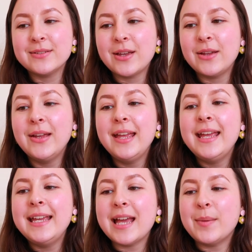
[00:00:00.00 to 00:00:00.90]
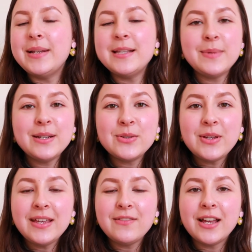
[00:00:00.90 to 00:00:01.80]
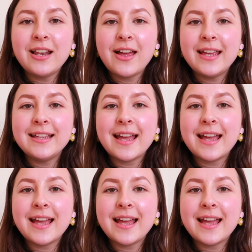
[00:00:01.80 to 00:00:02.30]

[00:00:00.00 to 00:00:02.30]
So yeah, please make sure you give it a like